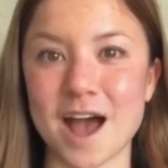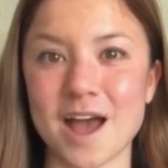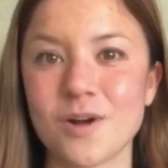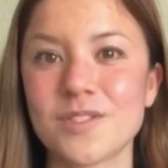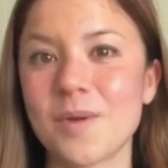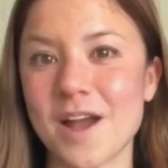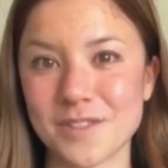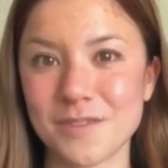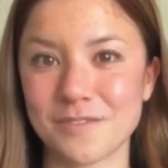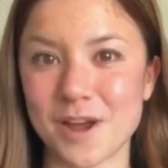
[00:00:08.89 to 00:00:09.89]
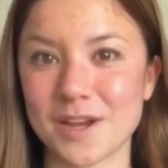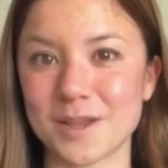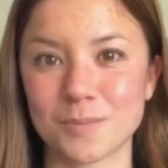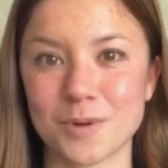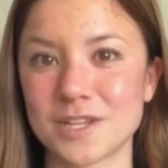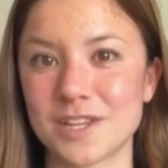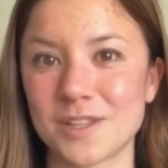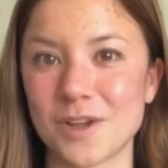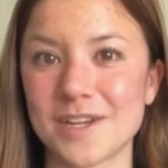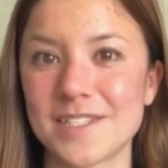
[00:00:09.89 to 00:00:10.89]
I also have some very important
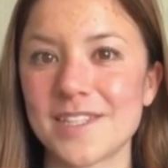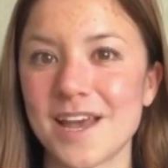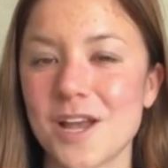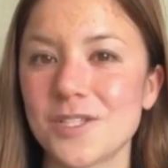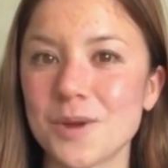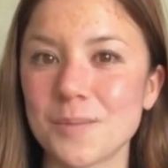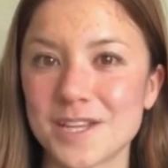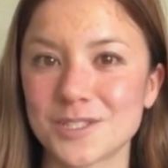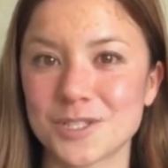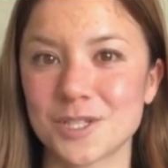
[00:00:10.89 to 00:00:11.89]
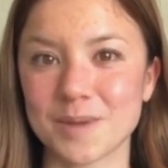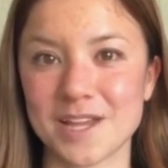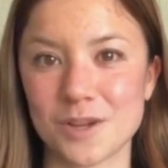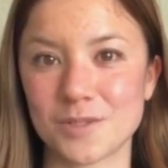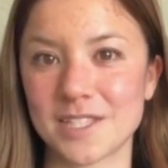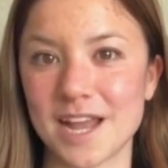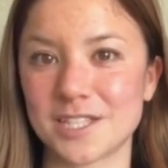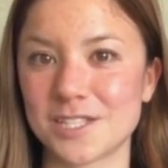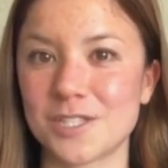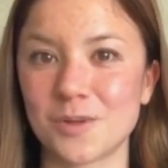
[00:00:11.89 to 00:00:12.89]
alerts, so make sure you pay close
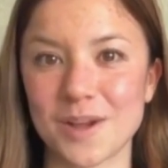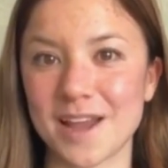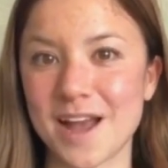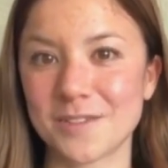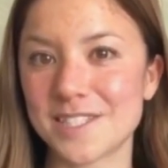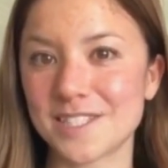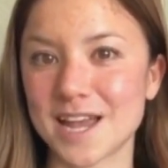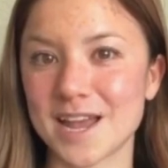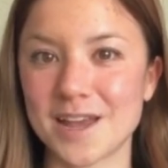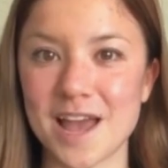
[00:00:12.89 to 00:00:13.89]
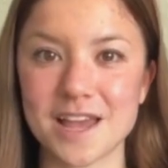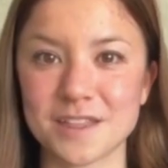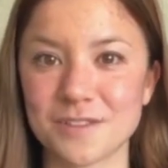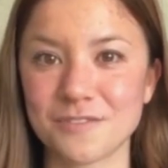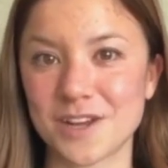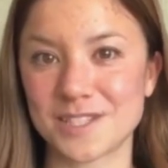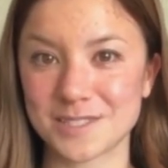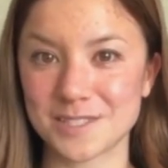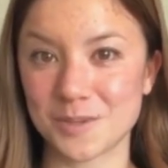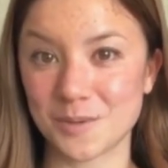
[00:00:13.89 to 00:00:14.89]
attention to what I have to say. The
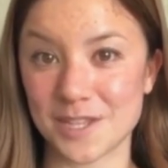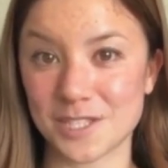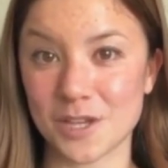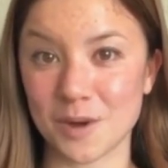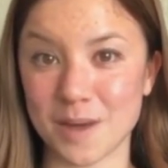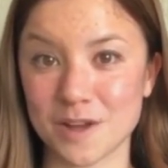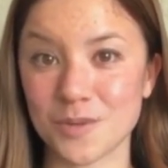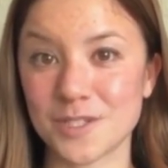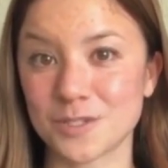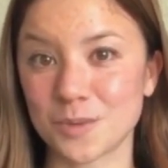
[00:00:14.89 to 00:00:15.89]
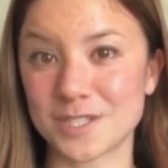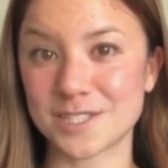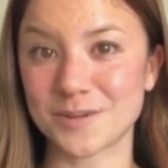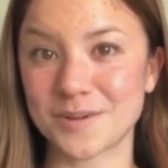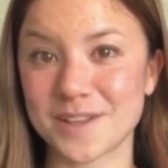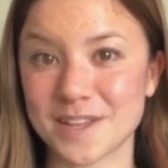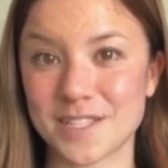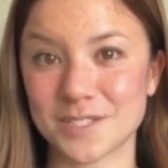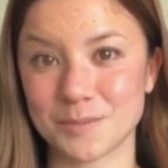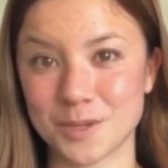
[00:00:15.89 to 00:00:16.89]
first thing you need to know about Crystal Restore
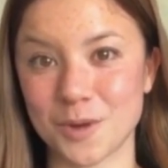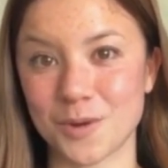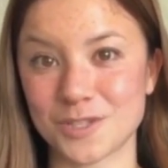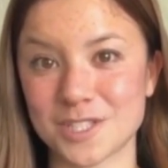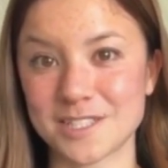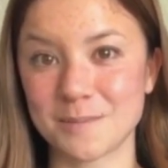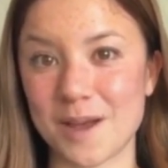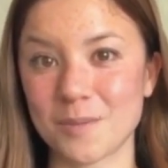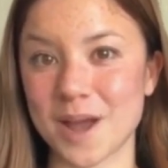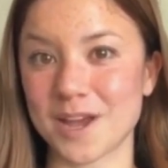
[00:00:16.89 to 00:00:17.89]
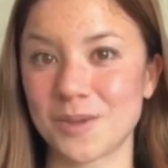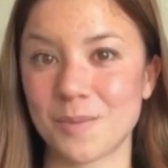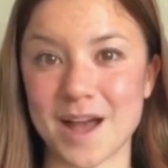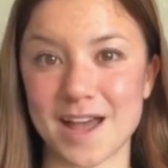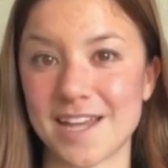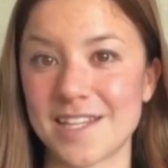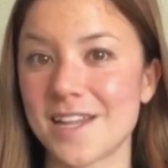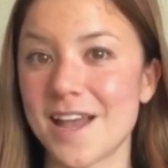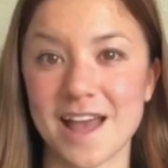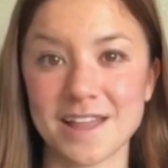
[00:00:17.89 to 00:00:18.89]
is to be cautious about where you buy
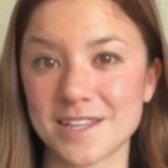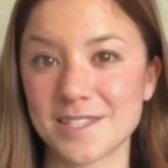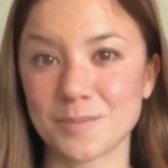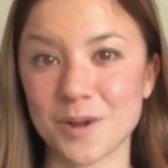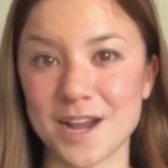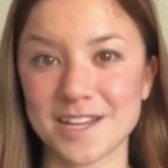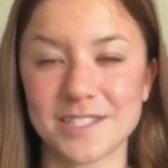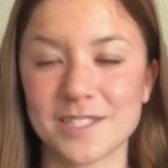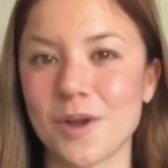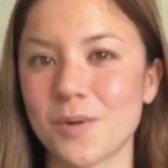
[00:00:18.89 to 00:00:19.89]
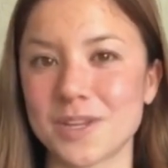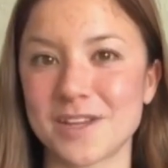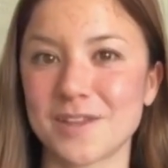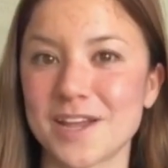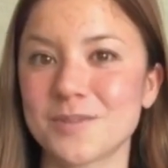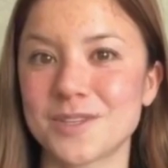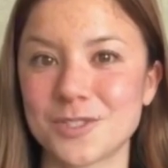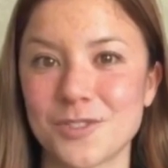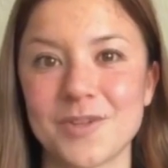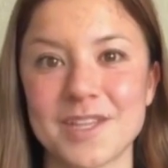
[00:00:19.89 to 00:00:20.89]
it. This product is only available
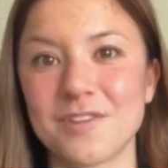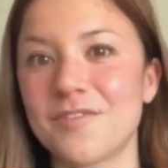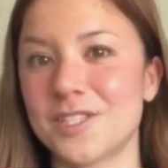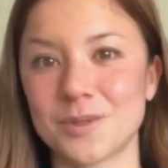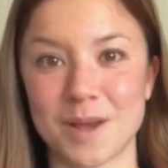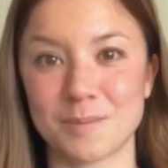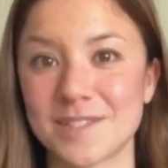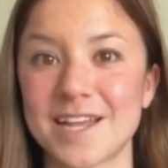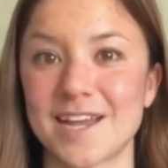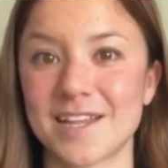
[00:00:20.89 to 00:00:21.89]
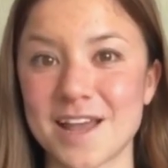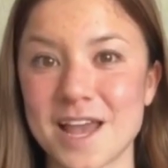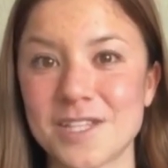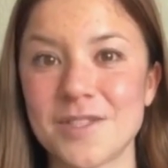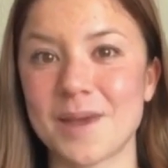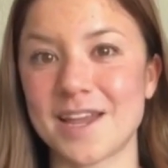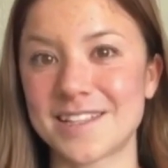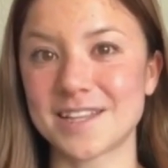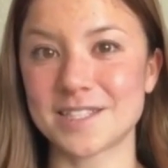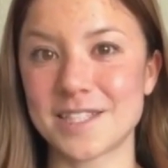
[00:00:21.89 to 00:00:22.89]
through the official website. To
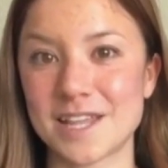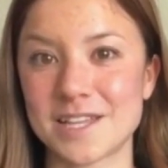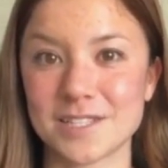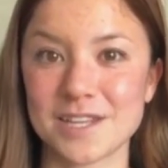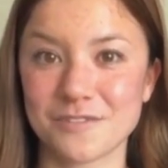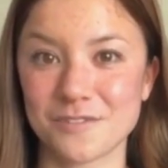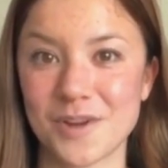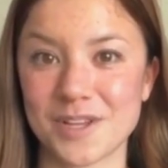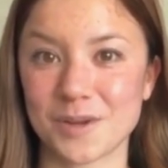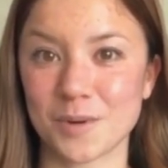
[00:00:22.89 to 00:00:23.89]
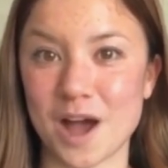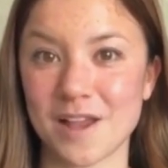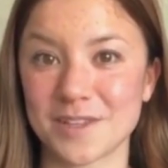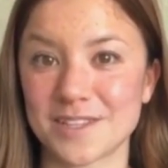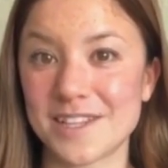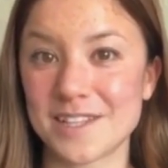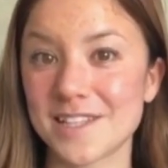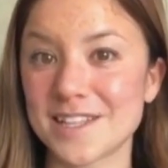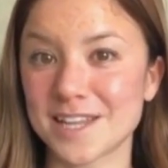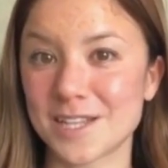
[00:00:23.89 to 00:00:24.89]
make things easier for you, I've
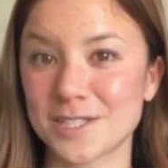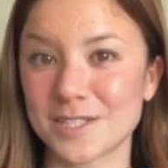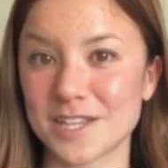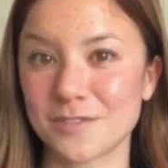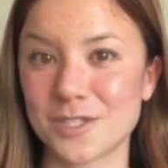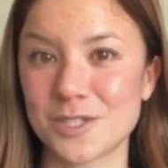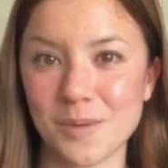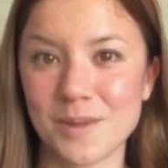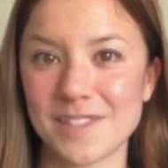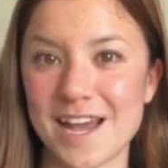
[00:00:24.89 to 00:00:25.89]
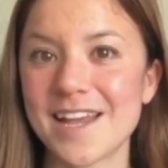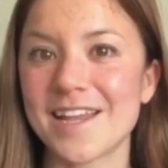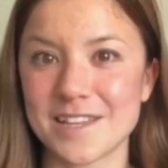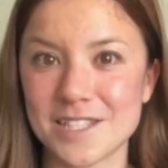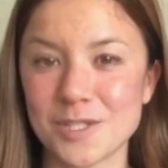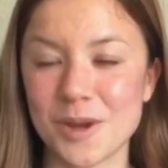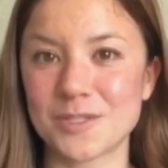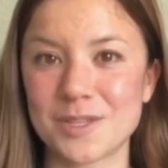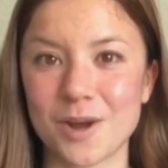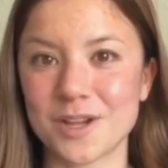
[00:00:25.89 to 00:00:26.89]
included the link to the official website in the
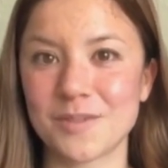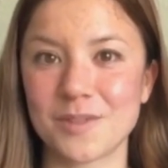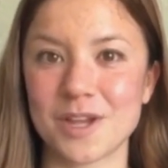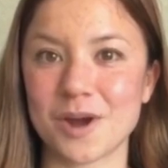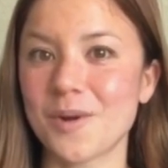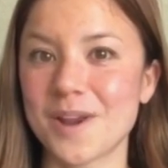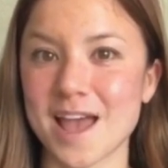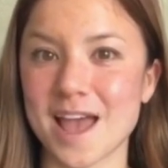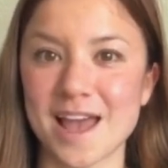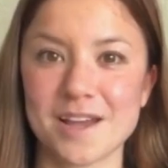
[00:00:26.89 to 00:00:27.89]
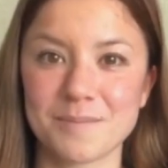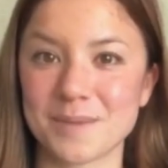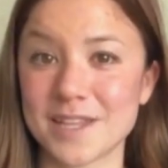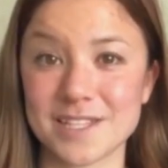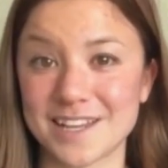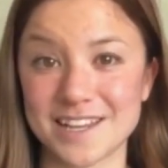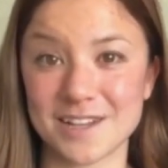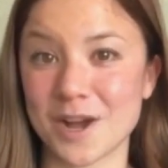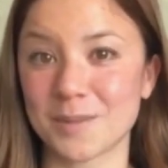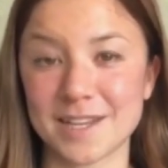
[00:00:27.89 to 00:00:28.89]
description box below and pinned it in
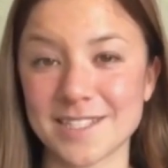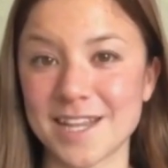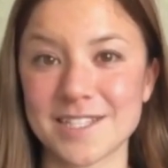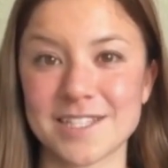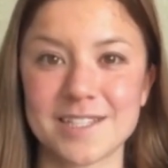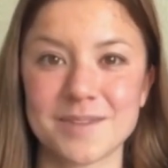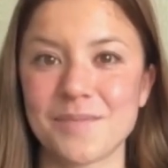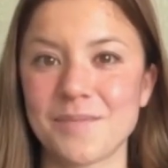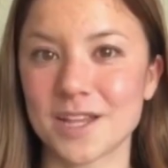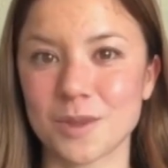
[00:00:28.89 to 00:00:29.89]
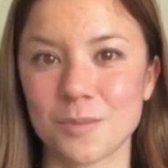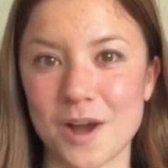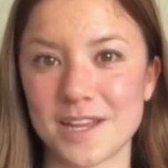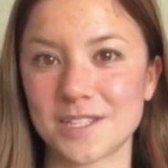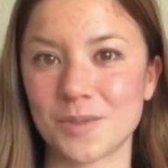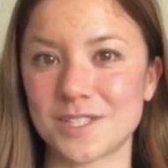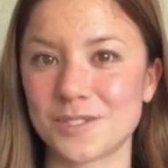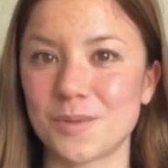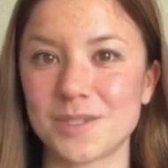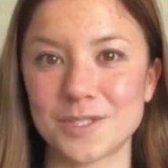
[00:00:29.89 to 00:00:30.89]
the comments section. What is
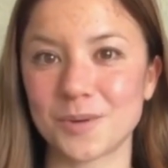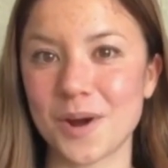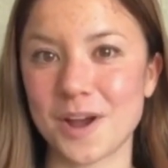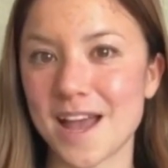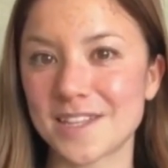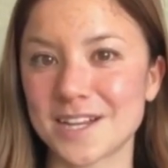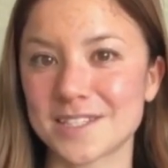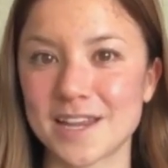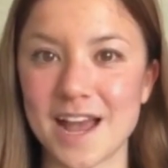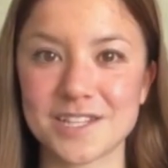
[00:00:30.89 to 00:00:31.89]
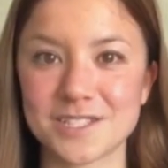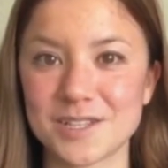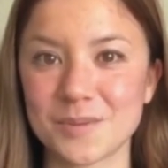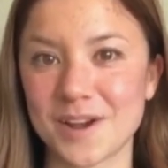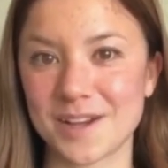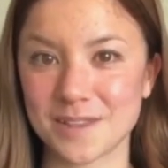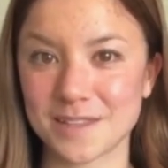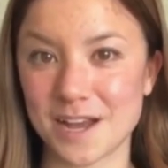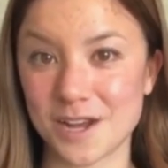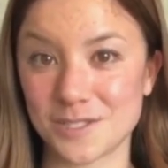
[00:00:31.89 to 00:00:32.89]
Crystal Restore and does it actually work?
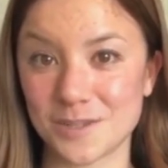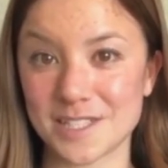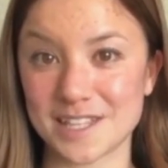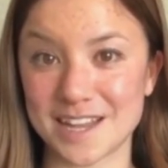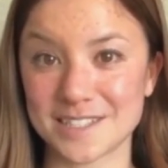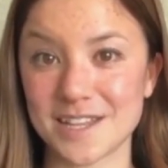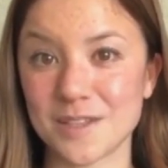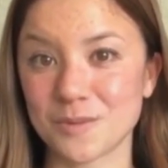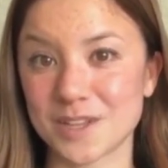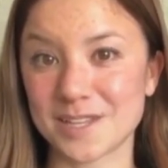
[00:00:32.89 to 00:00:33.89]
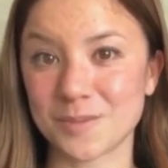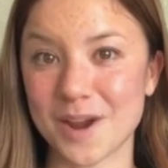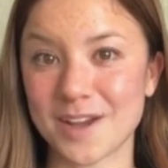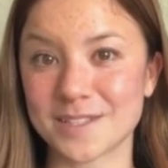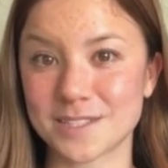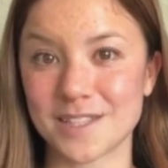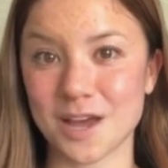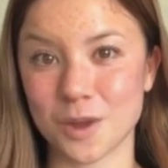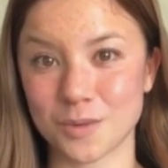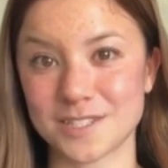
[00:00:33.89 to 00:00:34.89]
The answer is yes, it really works.
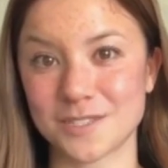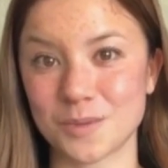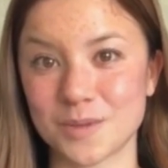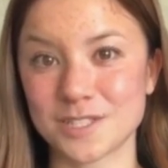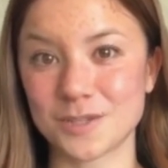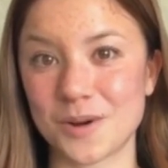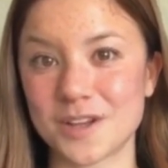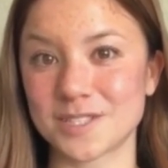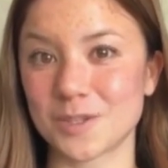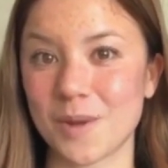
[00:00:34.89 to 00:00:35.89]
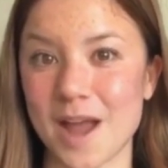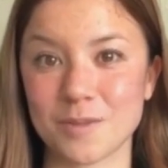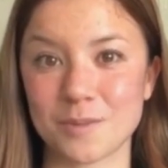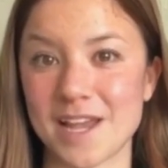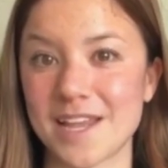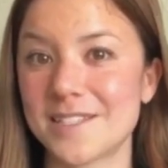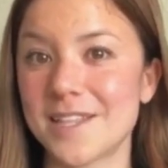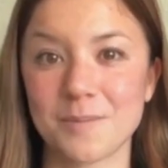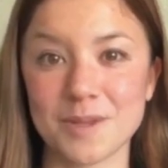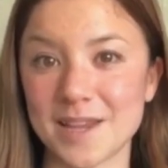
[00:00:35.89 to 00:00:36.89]
Crystal Restore is a groundbreaking
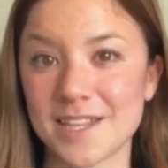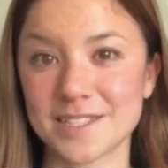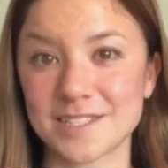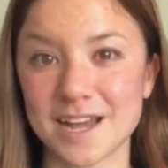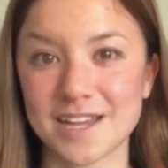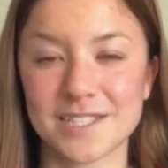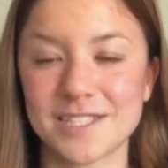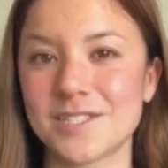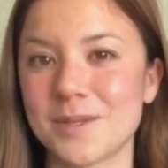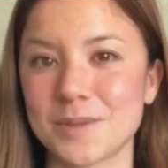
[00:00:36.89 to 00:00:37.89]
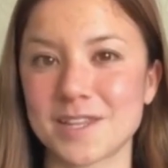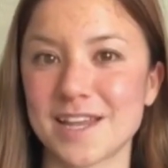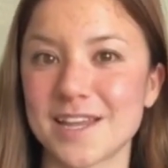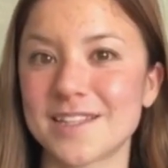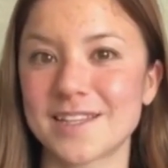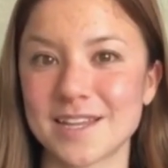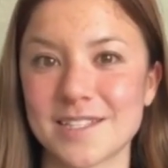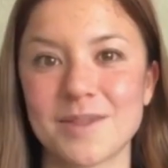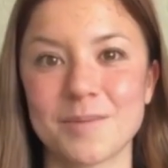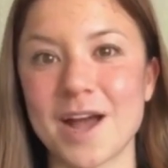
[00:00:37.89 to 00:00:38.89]
supplement designed to stimulate and
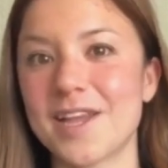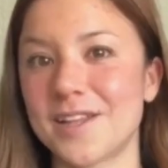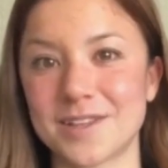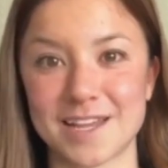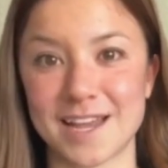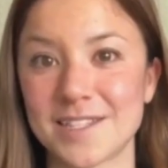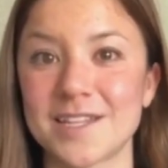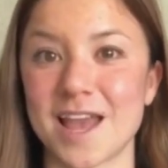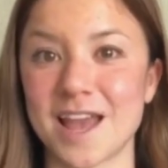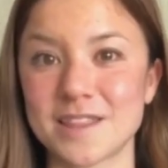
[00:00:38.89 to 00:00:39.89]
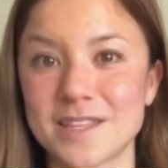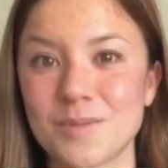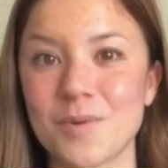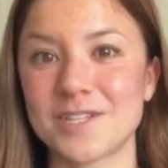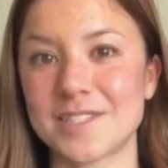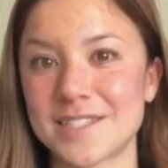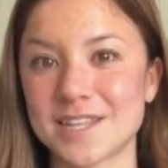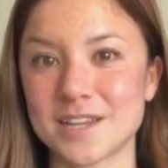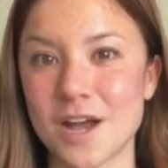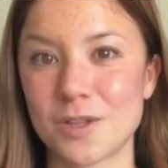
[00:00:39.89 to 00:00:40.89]
cleanse the pineal gland. This process
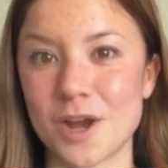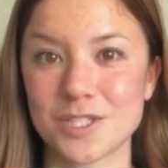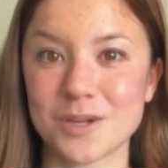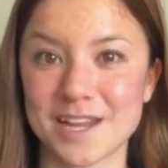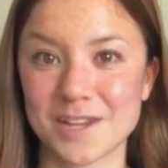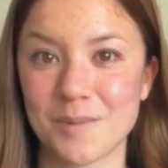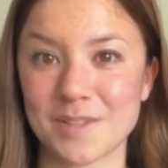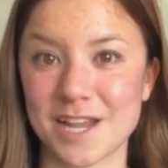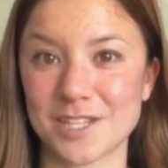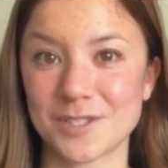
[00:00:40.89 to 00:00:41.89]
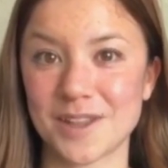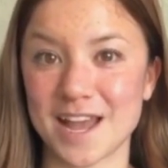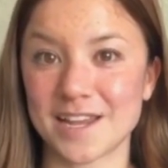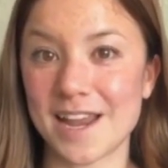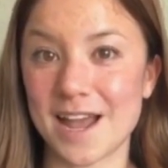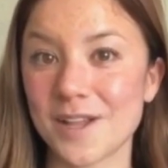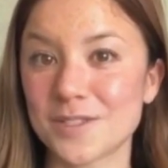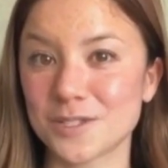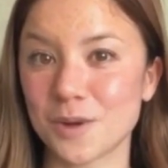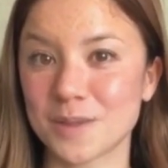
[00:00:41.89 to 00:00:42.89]
can unlock your inner potential and
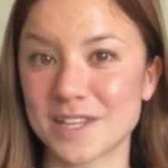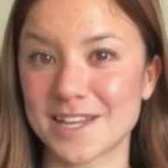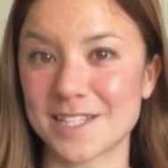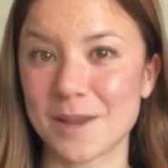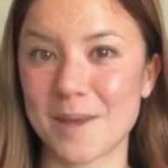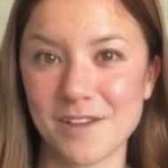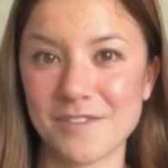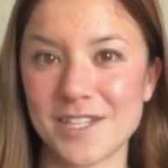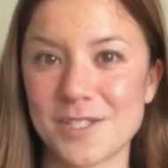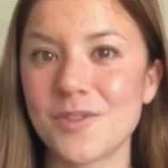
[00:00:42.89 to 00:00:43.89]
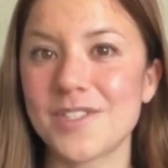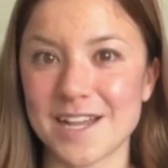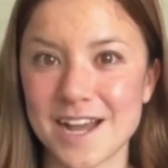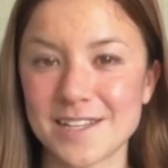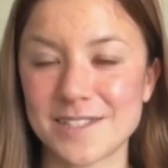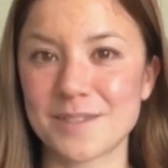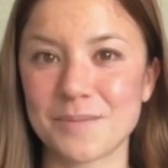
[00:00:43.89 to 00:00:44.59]
enhance your ability to manifest your desires.